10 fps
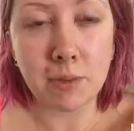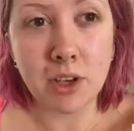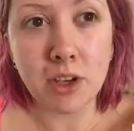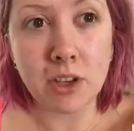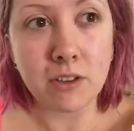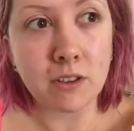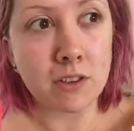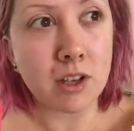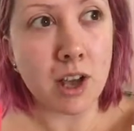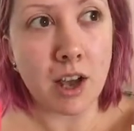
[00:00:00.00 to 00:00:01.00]

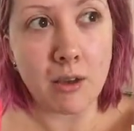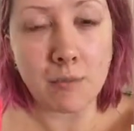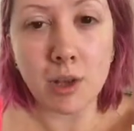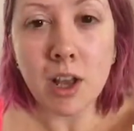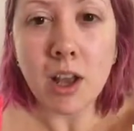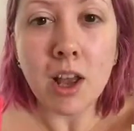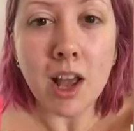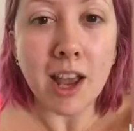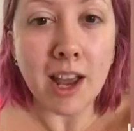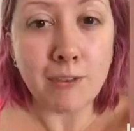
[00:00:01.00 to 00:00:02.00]
because
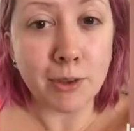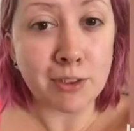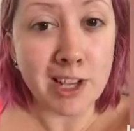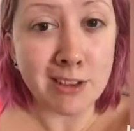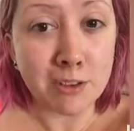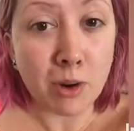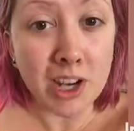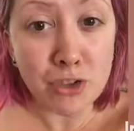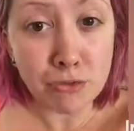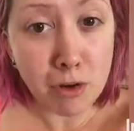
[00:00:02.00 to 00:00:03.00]
if your skin's
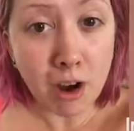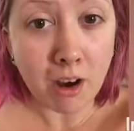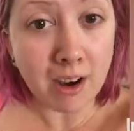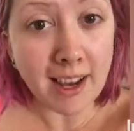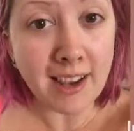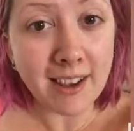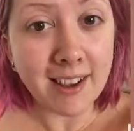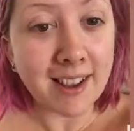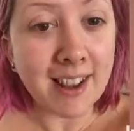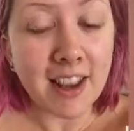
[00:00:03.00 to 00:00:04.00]
quite dry,
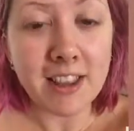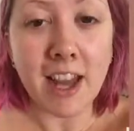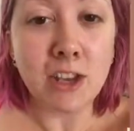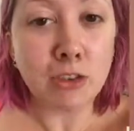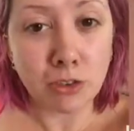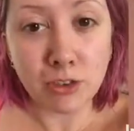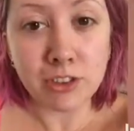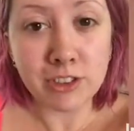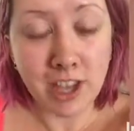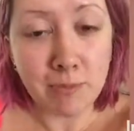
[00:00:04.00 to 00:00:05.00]
then your
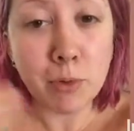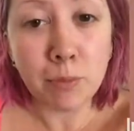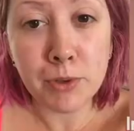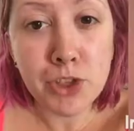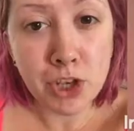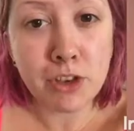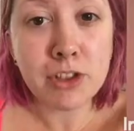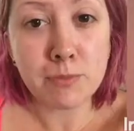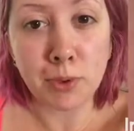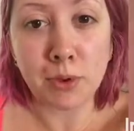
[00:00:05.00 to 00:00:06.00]
skin will
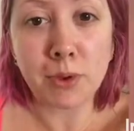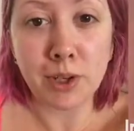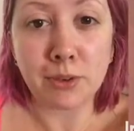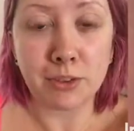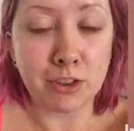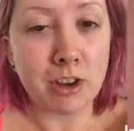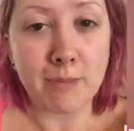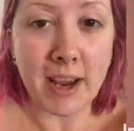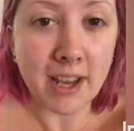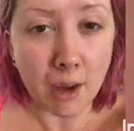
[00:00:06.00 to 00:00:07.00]
produce more oil to try
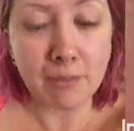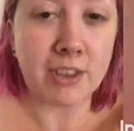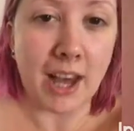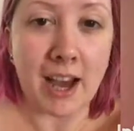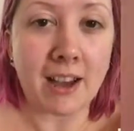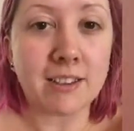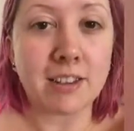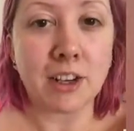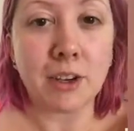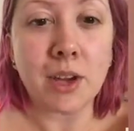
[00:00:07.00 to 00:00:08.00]
and make up for that.
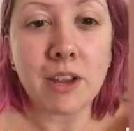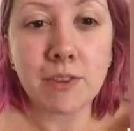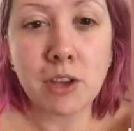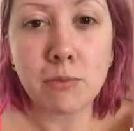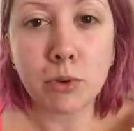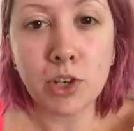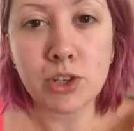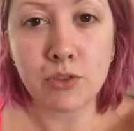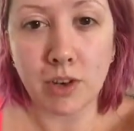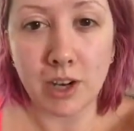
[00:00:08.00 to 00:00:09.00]
So if you
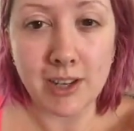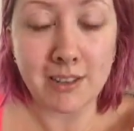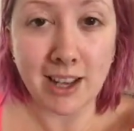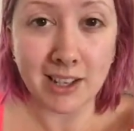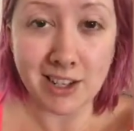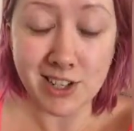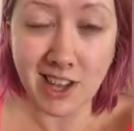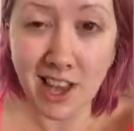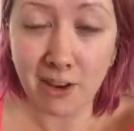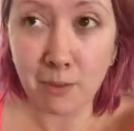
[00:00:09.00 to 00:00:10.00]
moisturise, that can actually
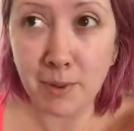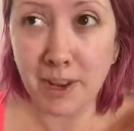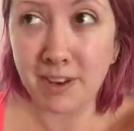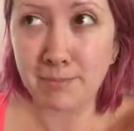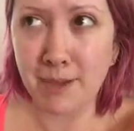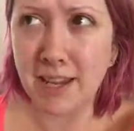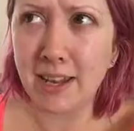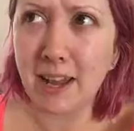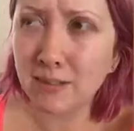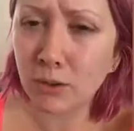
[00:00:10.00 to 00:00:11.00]
help it be
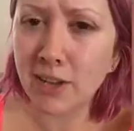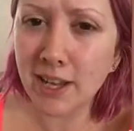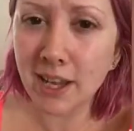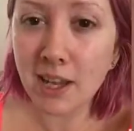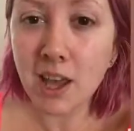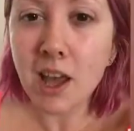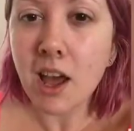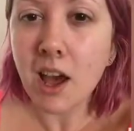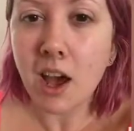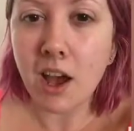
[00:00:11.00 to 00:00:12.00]
less oily.
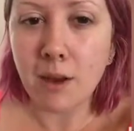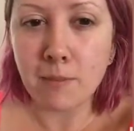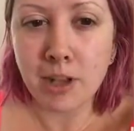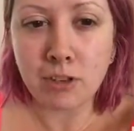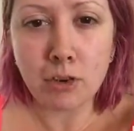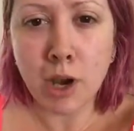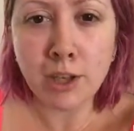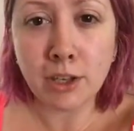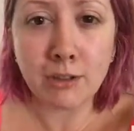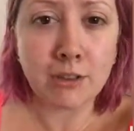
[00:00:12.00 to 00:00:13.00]
Try
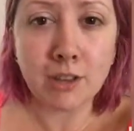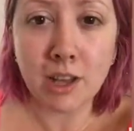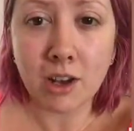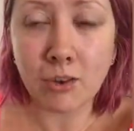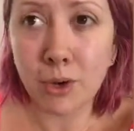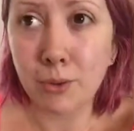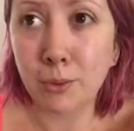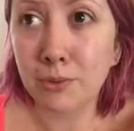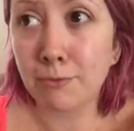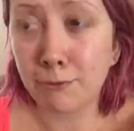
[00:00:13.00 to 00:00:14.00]
and use
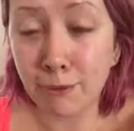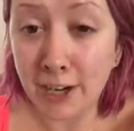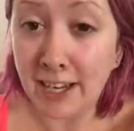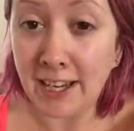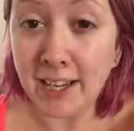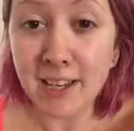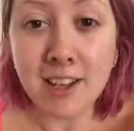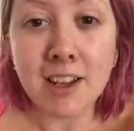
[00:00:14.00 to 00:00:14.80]
oil-free